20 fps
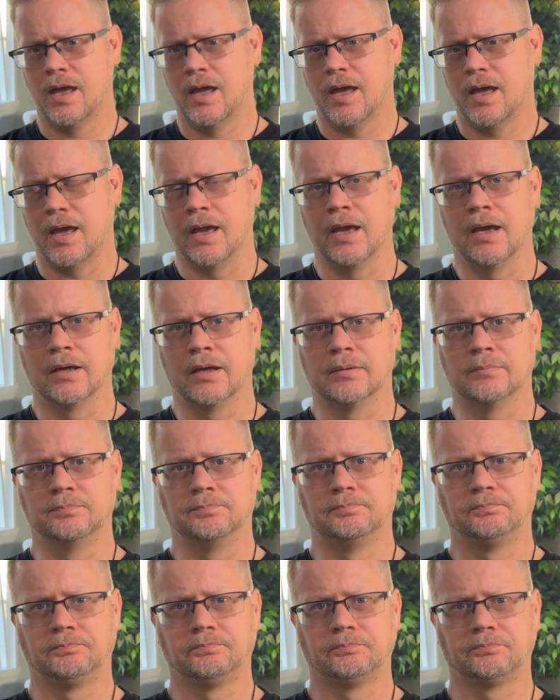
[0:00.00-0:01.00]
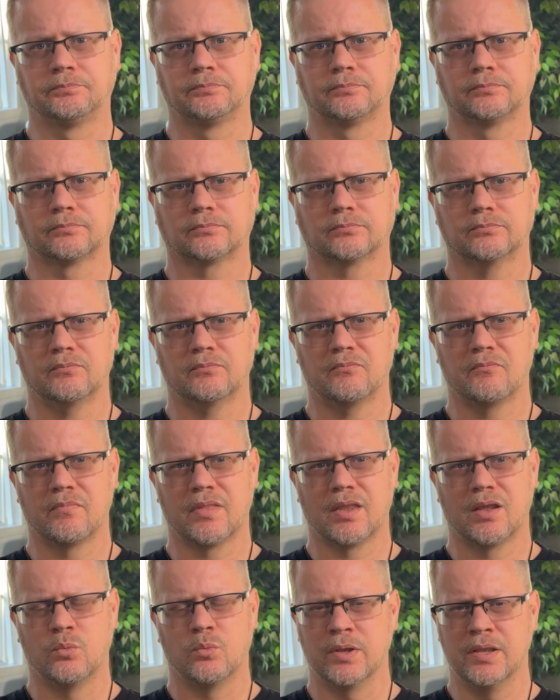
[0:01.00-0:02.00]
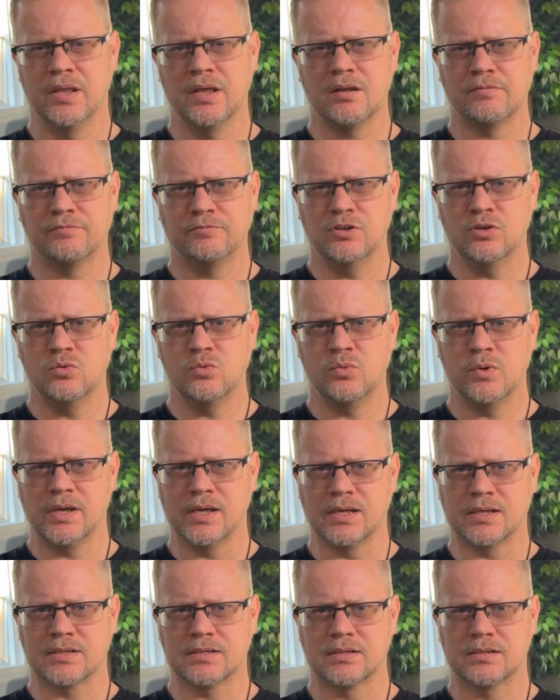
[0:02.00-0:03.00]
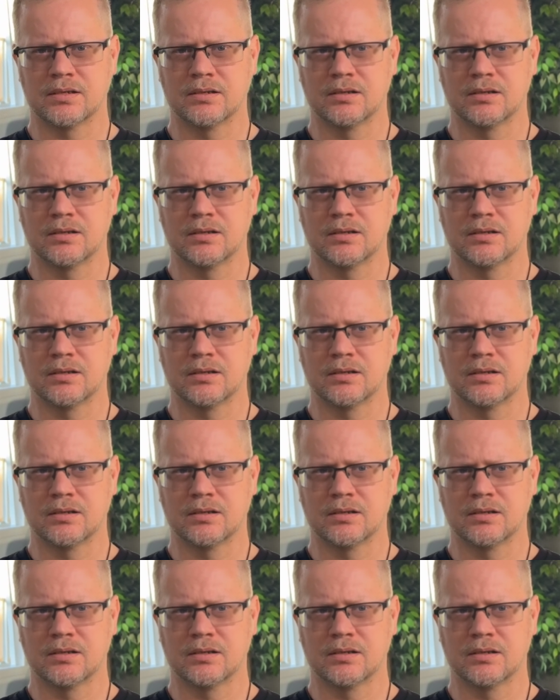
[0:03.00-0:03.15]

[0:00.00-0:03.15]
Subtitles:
And within a few weeks,